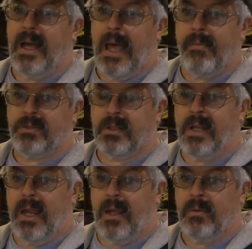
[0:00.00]
I have a
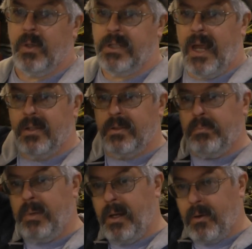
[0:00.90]
Sedan, which has the
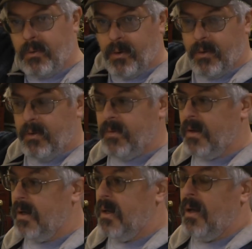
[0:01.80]
bigger roof,
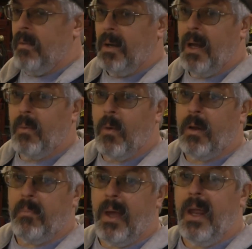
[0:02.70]
but I want
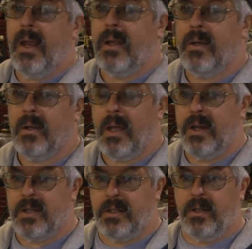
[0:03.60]
to make a
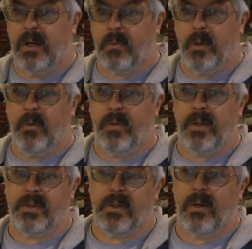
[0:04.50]
steel roof
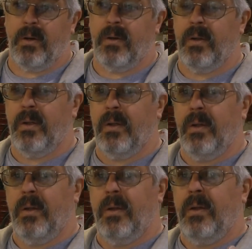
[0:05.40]
insert.
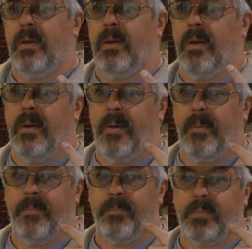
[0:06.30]

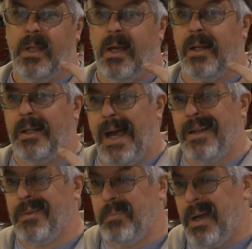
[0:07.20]
I'd
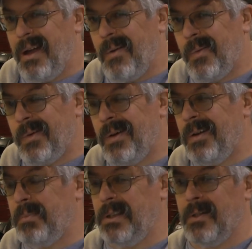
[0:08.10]
like to buy
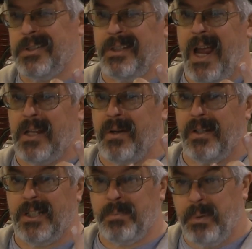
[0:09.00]
one, but those things are
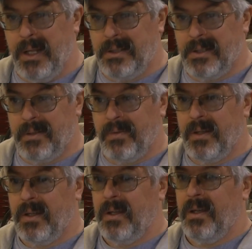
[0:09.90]
expensive.
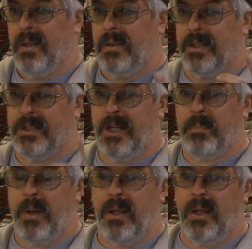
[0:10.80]
The
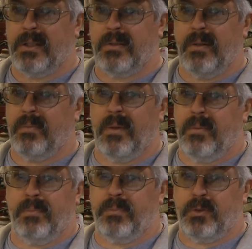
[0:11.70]
shipping is
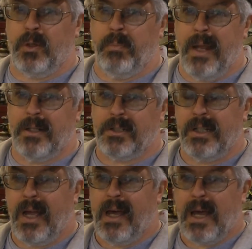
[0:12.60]

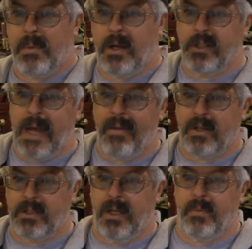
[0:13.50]
tremendously high because you have
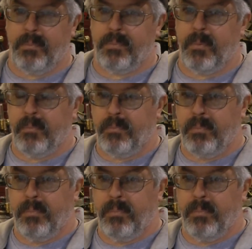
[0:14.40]
to ship them